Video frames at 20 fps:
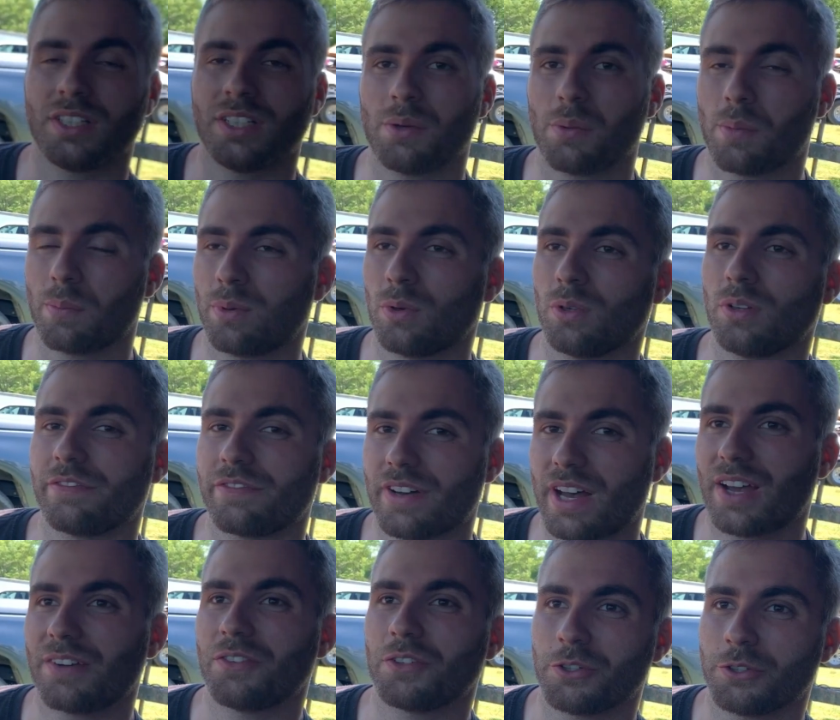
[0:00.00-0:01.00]
it. We're pulling
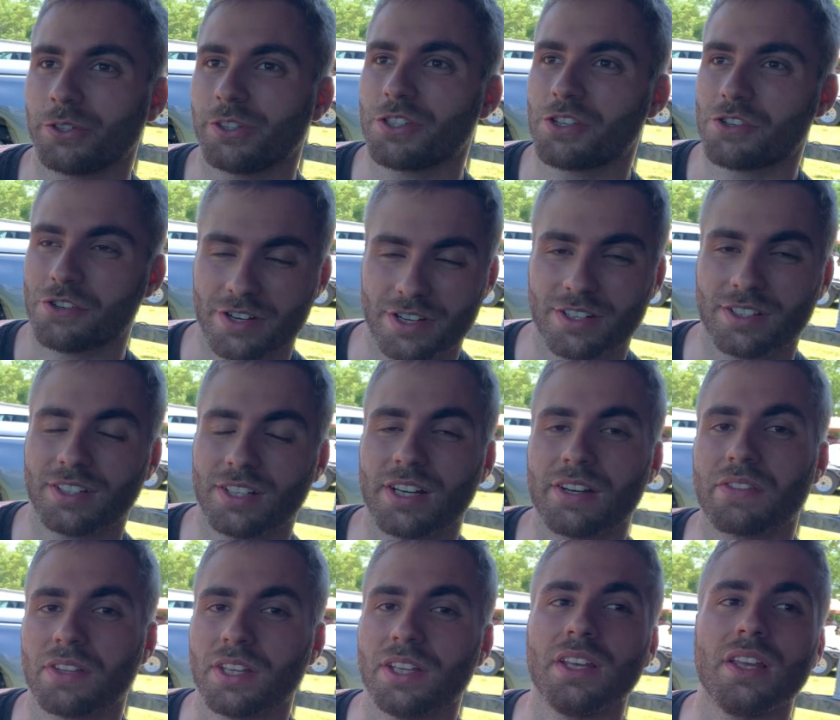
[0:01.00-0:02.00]
5 degrees directly
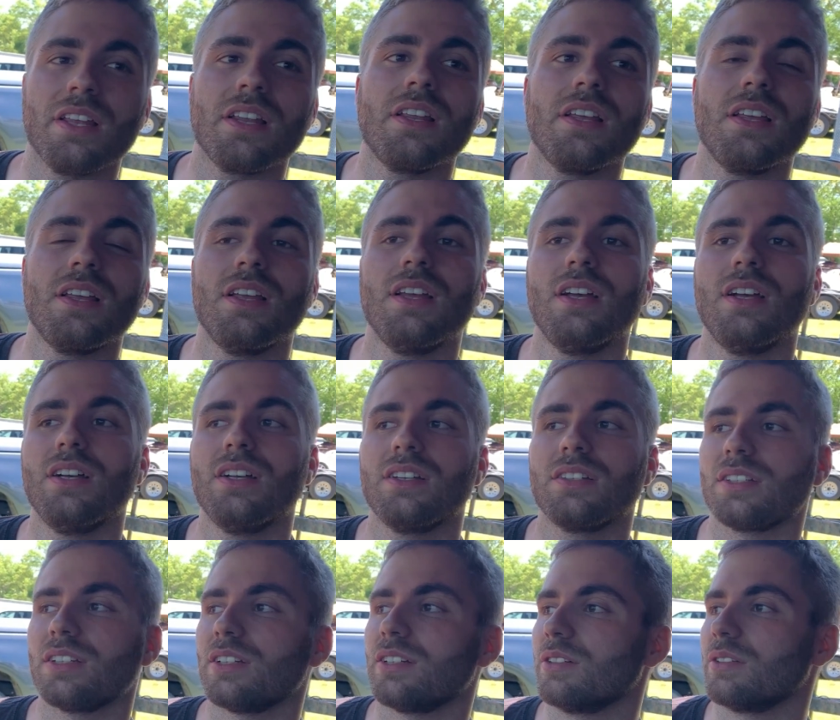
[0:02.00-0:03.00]
off the head.
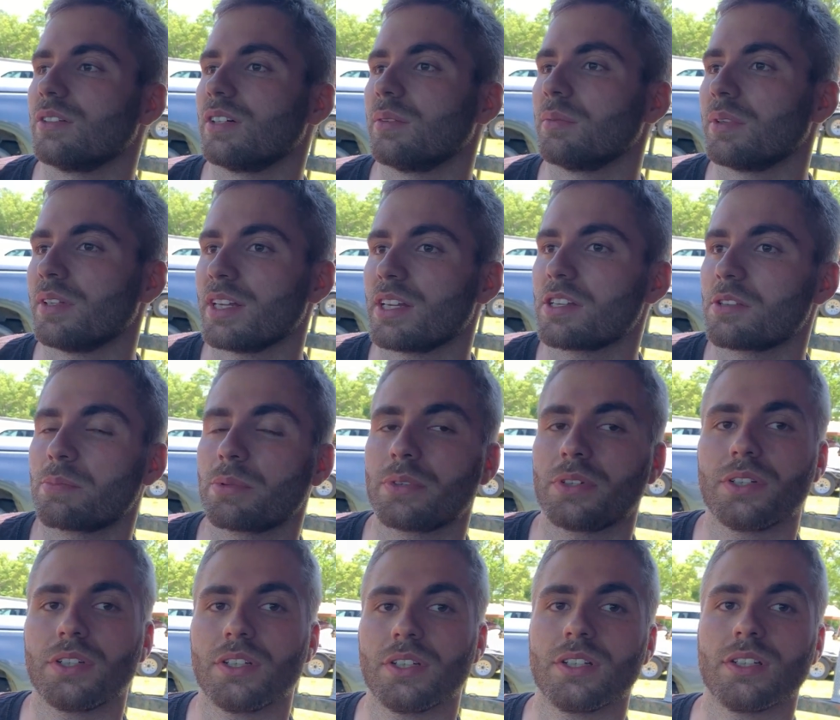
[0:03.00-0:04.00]
So, I mean, that's
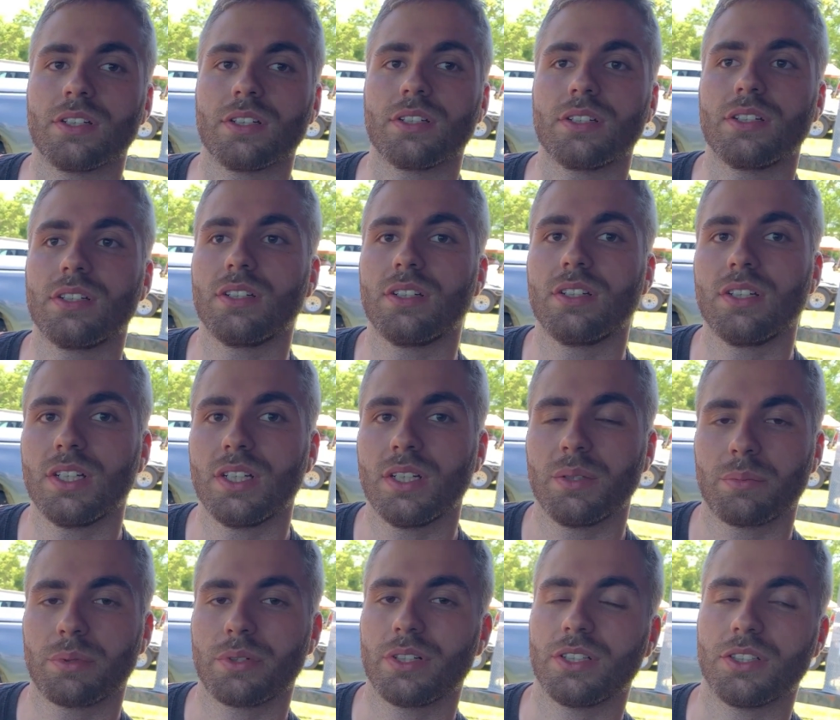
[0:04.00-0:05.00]
pretty
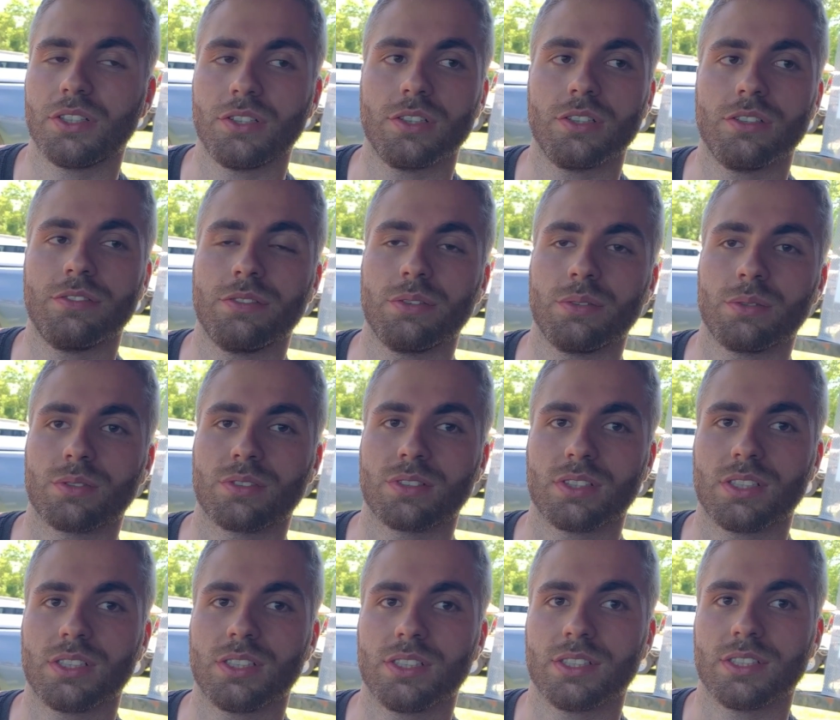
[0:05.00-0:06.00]
good for
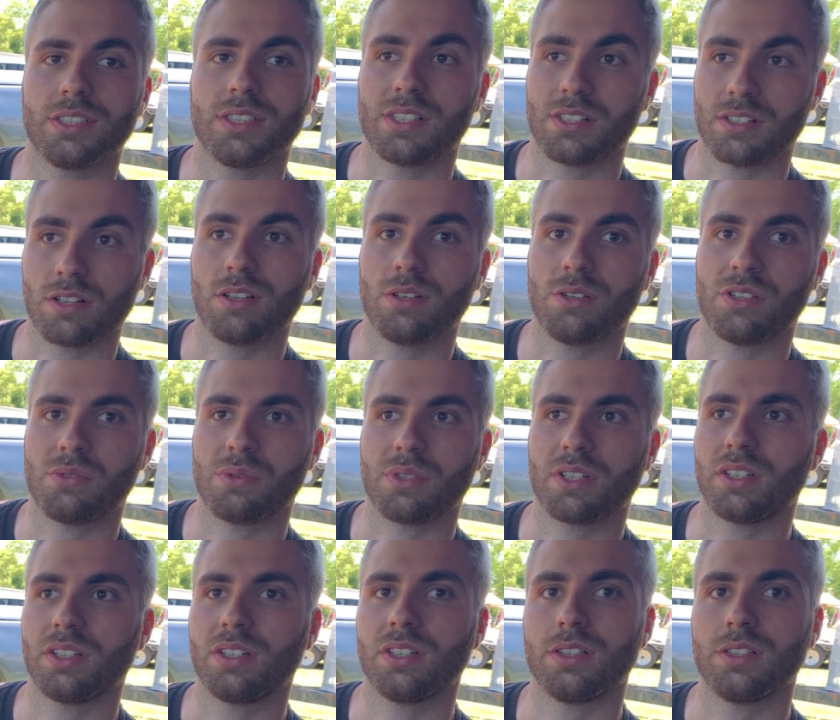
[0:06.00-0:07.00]
the as low as we
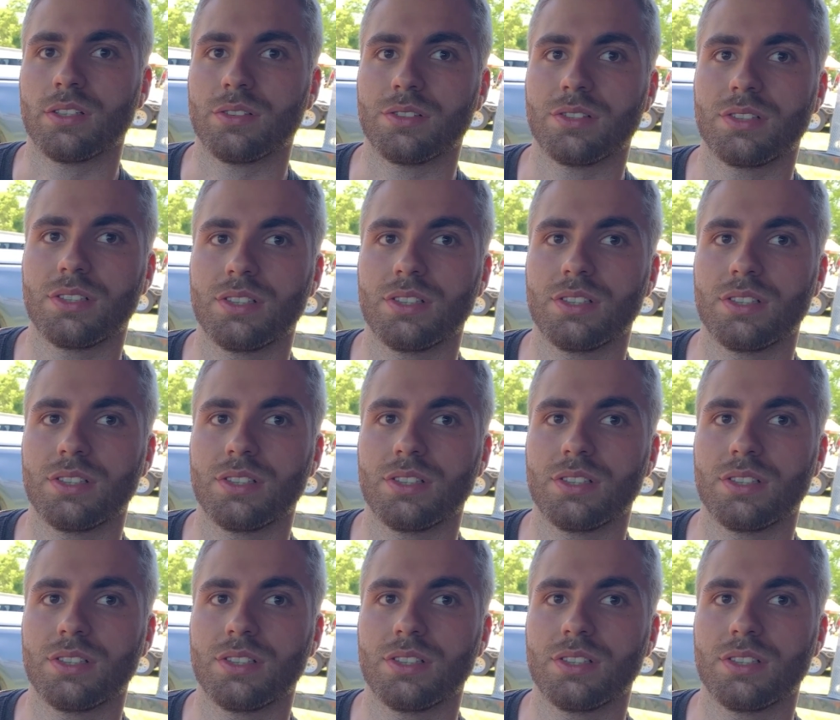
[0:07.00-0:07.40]
can go.